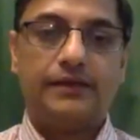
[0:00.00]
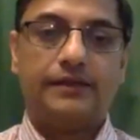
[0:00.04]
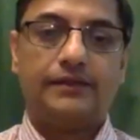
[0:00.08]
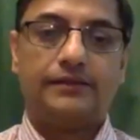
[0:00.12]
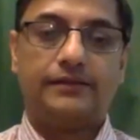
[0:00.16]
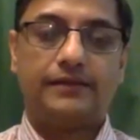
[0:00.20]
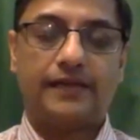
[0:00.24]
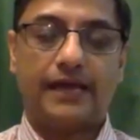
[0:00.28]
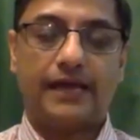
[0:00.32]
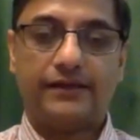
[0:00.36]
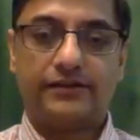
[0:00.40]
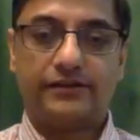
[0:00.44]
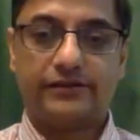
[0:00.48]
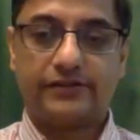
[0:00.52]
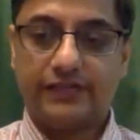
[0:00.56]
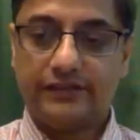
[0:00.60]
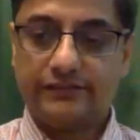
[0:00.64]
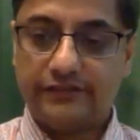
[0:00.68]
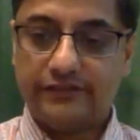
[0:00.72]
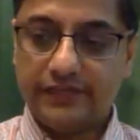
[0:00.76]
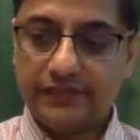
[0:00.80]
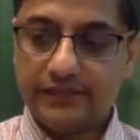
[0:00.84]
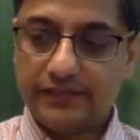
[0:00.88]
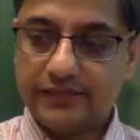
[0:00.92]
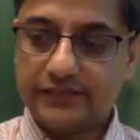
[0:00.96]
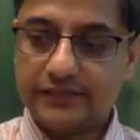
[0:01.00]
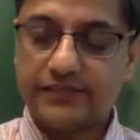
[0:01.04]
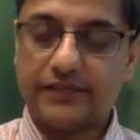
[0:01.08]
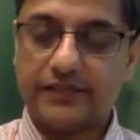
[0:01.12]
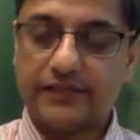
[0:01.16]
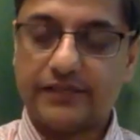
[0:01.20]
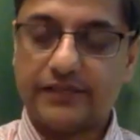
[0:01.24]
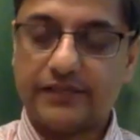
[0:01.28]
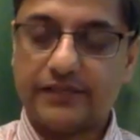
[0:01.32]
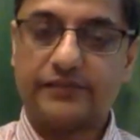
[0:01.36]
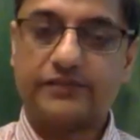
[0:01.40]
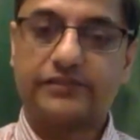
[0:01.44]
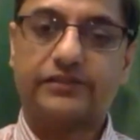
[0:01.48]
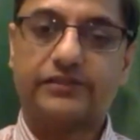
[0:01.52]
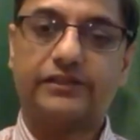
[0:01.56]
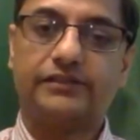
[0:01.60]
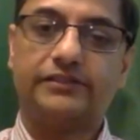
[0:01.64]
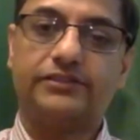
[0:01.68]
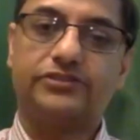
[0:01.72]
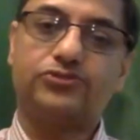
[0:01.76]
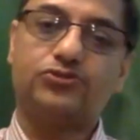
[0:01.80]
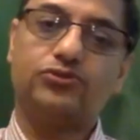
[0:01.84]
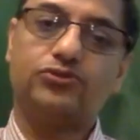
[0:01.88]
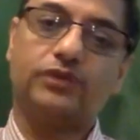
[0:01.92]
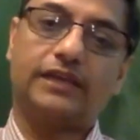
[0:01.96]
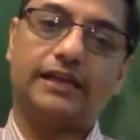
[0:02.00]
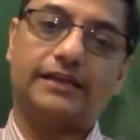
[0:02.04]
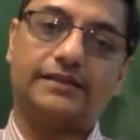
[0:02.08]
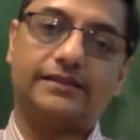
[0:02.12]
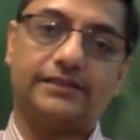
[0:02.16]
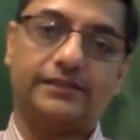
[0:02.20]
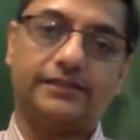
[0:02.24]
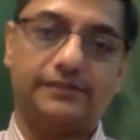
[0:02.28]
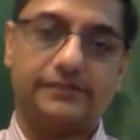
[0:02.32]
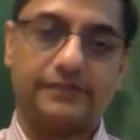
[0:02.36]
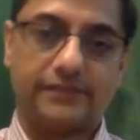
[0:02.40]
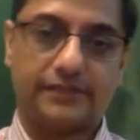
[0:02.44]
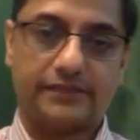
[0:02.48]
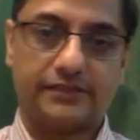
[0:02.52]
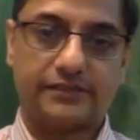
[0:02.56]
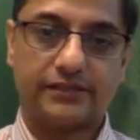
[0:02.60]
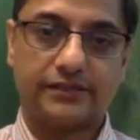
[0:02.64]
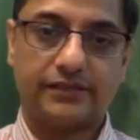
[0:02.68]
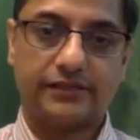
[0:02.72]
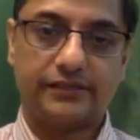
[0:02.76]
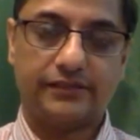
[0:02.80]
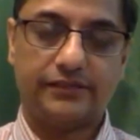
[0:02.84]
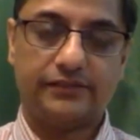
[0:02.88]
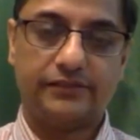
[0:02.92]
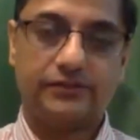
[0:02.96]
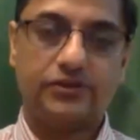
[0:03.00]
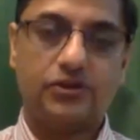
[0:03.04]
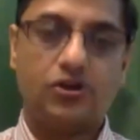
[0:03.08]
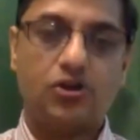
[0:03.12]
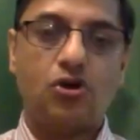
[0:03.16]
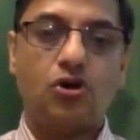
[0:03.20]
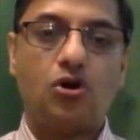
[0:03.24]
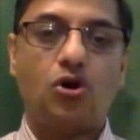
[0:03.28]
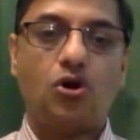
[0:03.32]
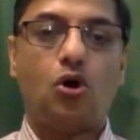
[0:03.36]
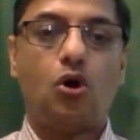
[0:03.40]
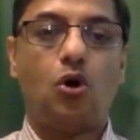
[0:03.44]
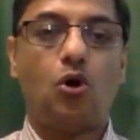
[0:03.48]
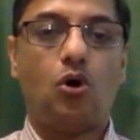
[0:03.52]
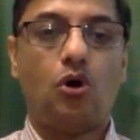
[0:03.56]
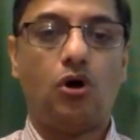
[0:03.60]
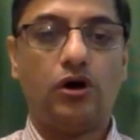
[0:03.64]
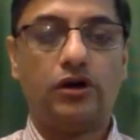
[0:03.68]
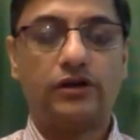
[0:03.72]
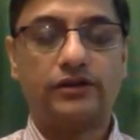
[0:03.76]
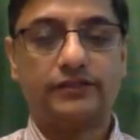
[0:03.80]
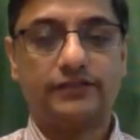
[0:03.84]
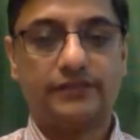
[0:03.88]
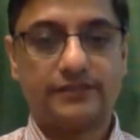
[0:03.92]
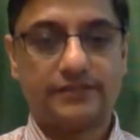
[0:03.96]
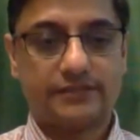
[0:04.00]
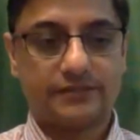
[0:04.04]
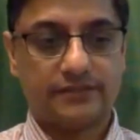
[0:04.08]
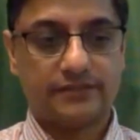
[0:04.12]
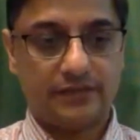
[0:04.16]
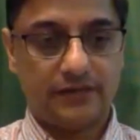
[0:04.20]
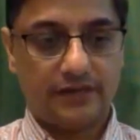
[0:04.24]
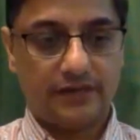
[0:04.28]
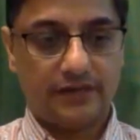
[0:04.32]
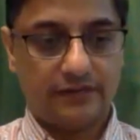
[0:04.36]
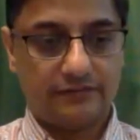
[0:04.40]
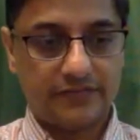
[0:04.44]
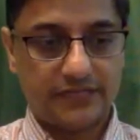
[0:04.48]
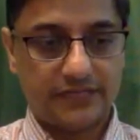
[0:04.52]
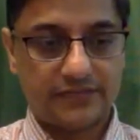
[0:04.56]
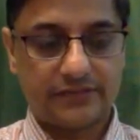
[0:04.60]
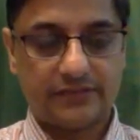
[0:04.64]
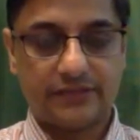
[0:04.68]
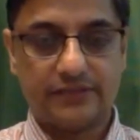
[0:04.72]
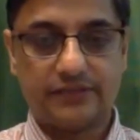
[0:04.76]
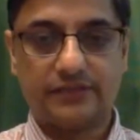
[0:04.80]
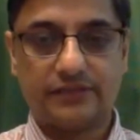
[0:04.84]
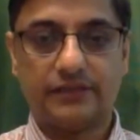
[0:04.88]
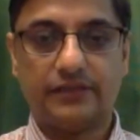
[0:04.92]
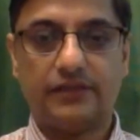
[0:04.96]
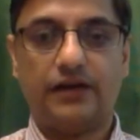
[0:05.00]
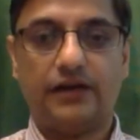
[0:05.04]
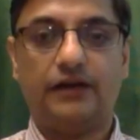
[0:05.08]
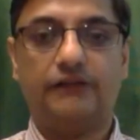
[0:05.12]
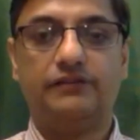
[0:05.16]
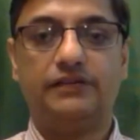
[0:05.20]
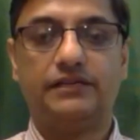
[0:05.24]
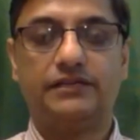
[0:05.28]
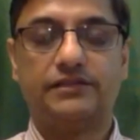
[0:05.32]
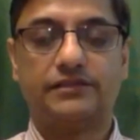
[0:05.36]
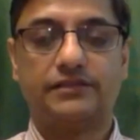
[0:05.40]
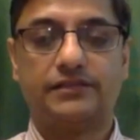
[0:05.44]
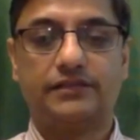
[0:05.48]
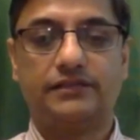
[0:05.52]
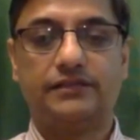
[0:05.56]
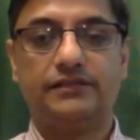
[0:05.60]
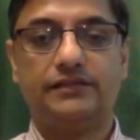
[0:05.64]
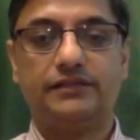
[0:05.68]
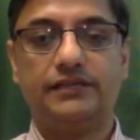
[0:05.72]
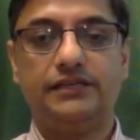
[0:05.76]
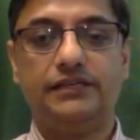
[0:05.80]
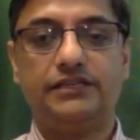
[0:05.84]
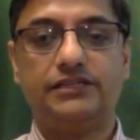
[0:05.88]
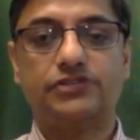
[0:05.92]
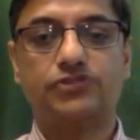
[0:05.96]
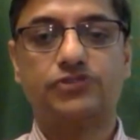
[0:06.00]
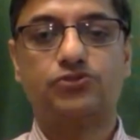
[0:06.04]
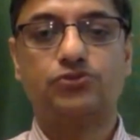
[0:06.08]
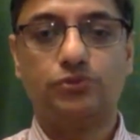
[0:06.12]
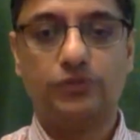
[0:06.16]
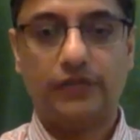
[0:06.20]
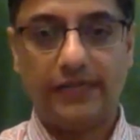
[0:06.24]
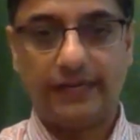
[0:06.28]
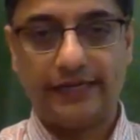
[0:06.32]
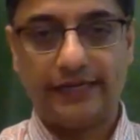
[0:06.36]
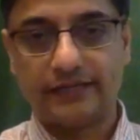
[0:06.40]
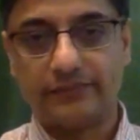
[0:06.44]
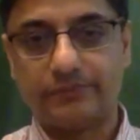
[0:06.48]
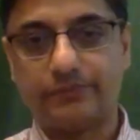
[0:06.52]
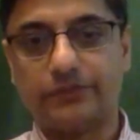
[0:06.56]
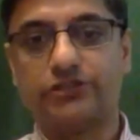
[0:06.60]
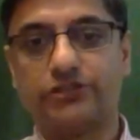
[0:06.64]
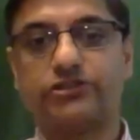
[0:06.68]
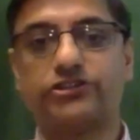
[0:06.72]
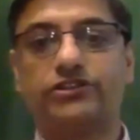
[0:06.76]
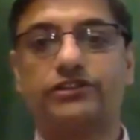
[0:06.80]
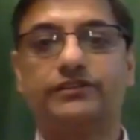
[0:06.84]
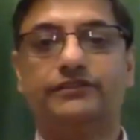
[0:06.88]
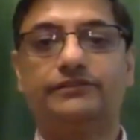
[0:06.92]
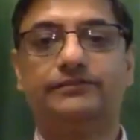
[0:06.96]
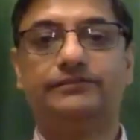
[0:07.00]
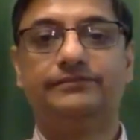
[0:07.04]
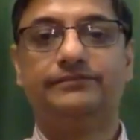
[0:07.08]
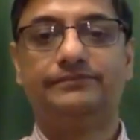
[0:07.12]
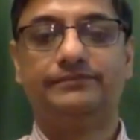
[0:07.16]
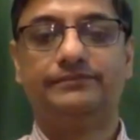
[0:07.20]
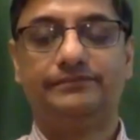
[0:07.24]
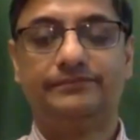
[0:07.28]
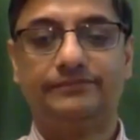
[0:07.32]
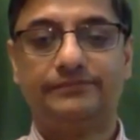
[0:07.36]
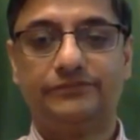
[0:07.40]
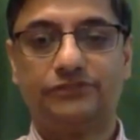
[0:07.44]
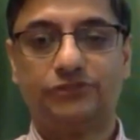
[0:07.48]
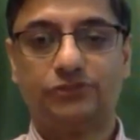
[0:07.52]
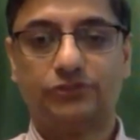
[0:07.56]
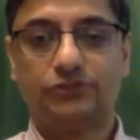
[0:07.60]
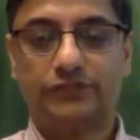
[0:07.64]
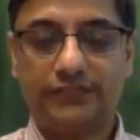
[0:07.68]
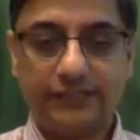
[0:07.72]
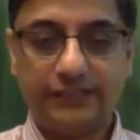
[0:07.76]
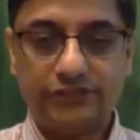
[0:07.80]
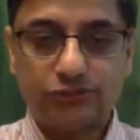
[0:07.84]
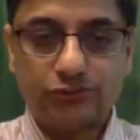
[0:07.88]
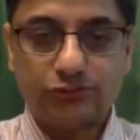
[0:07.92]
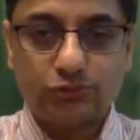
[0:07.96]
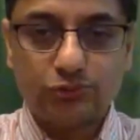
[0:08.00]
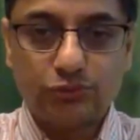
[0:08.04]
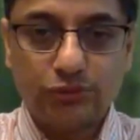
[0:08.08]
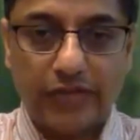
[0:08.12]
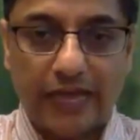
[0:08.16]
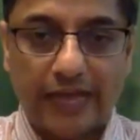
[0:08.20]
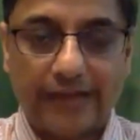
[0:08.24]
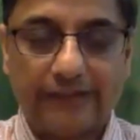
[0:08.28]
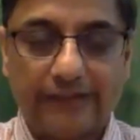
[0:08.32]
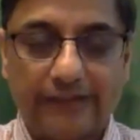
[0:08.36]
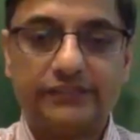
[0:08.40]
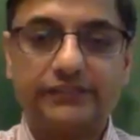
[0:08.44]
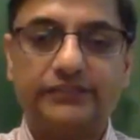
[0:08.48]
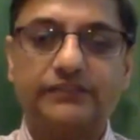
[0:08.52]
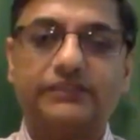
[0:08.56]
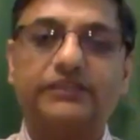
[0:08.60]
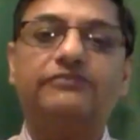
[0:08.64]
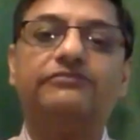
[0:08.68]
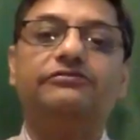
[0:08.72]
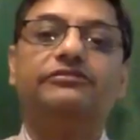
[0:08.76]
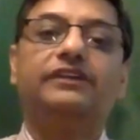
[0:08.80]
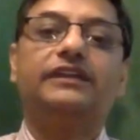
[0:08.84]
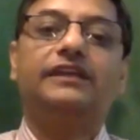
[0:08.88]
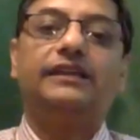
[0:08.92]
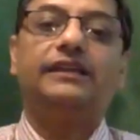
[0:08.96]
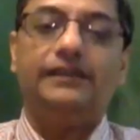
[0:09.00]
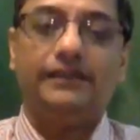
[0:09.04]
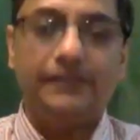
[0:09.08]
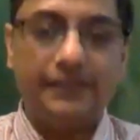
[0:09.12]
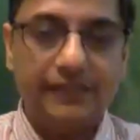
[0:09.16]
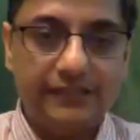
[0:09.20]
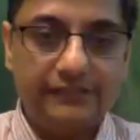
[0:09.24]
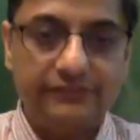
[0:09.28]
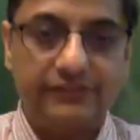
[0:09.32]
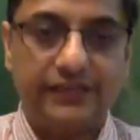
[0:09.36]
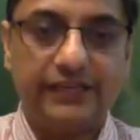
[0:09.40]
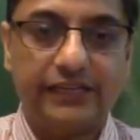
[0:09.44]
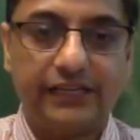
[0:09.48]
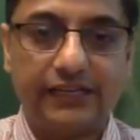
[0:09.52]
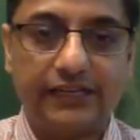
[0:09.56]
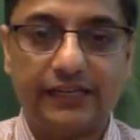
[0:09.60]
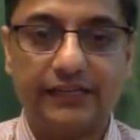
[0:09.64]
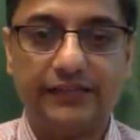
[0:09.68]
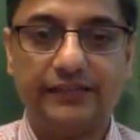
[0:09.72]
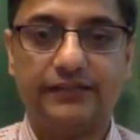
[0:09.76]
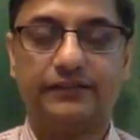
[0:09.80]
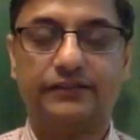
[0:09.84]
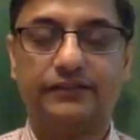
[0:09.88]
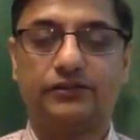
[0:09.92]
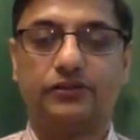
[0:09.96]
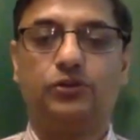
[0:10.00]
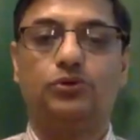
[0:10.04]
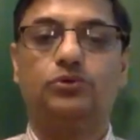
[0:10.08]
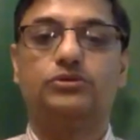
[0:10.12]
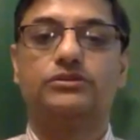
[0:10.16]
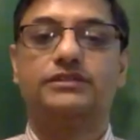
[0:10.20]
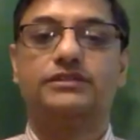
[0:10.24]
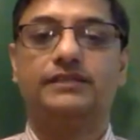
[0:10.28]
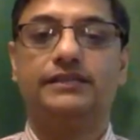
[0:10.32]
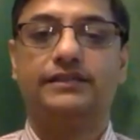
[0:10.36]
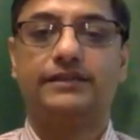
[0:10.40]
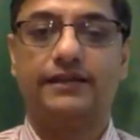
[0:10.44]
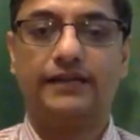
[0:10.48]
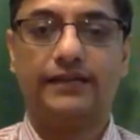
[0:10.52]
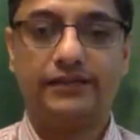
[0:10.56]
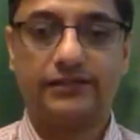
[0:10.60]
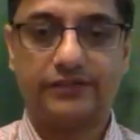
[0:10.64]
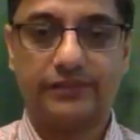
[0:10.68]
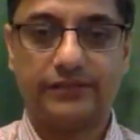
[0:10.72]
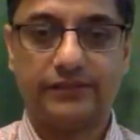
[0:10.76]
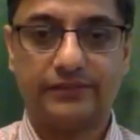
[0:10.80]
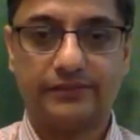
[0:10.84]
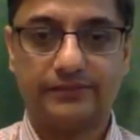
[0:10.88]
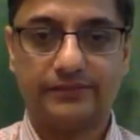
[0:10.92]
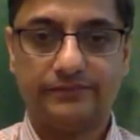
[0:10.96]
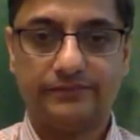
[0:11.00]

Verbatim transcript: than Rigvedic Sanskrit is to classical Sanskrit, or the Avestan, Avestan is to later Persian. So these two languages are clearly very clear, closely related.